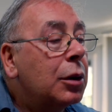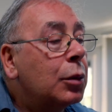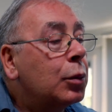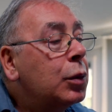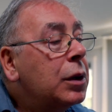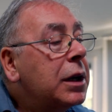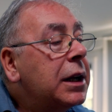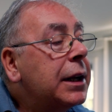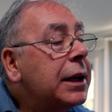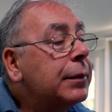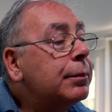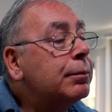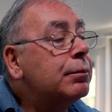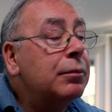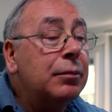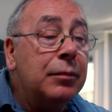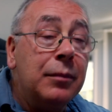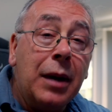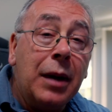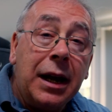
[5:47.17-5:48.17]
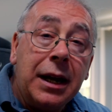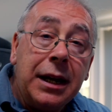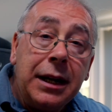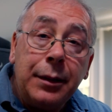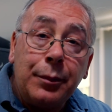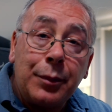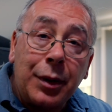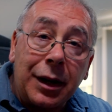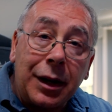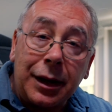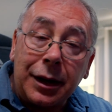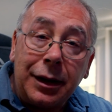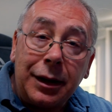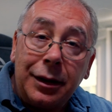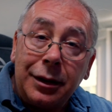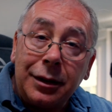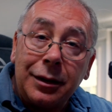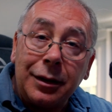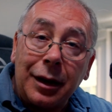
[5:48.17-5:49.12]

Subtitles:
with maybe,